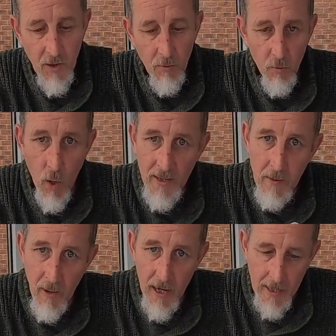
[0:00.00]
We'd wind
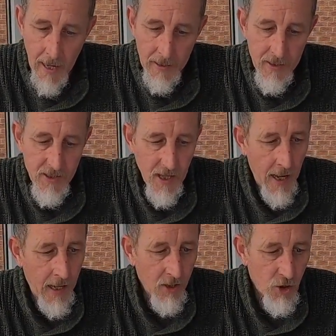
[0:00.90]
it by hand,
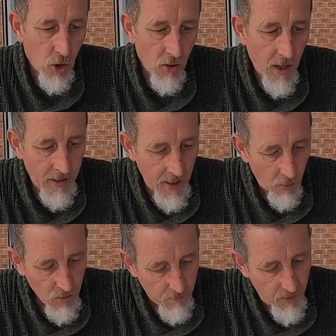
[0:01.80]
and that
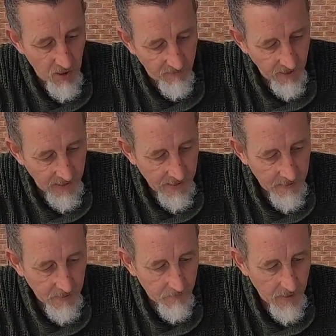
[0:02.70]
would perfectly